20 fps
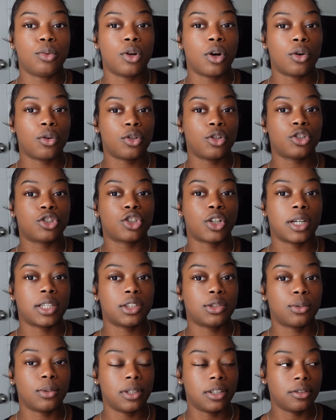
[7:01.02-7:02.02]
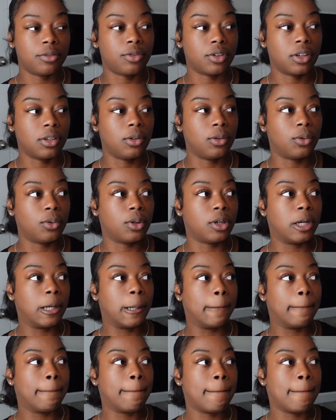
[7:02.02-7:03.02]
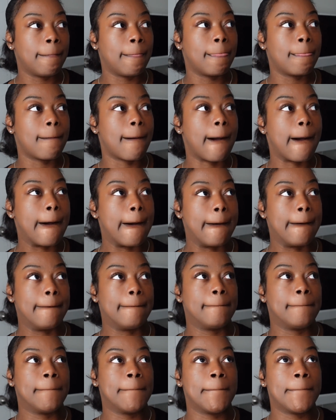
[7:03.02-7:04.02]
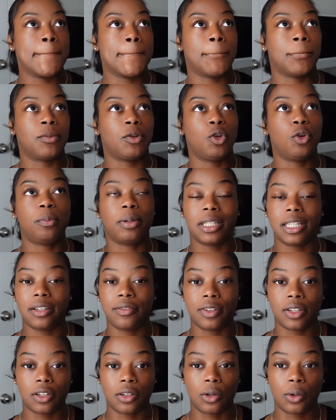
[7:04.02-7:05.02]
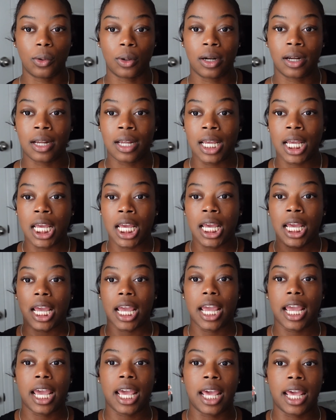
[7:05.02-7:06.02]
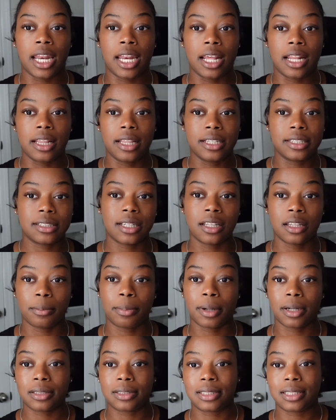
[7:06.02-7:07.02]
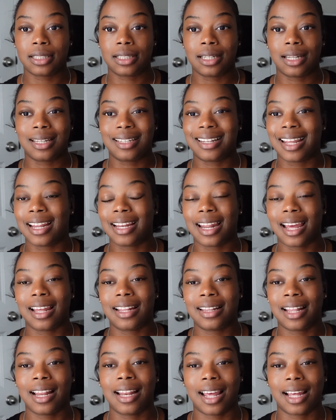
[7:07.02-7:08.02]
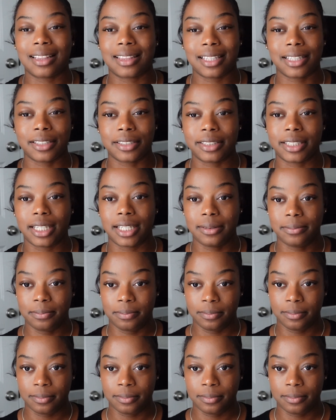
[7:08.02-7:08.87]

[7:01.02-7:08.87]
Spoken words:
know you're trying to live for the Lord, you believe in the Lord, and this other person, they not there yet.